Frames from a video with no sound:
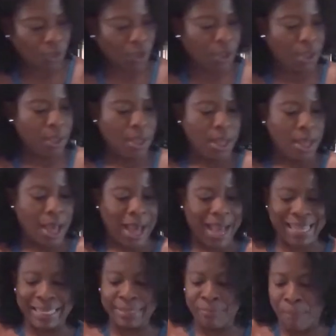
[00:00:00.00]
I
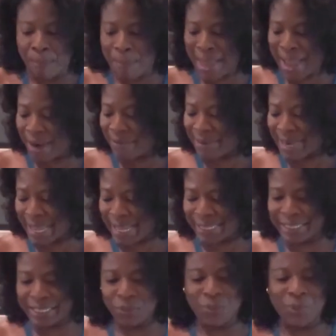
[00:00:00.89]
marinated with
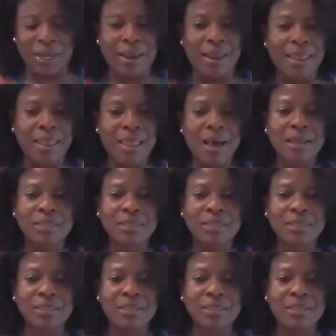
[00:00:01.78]
lots of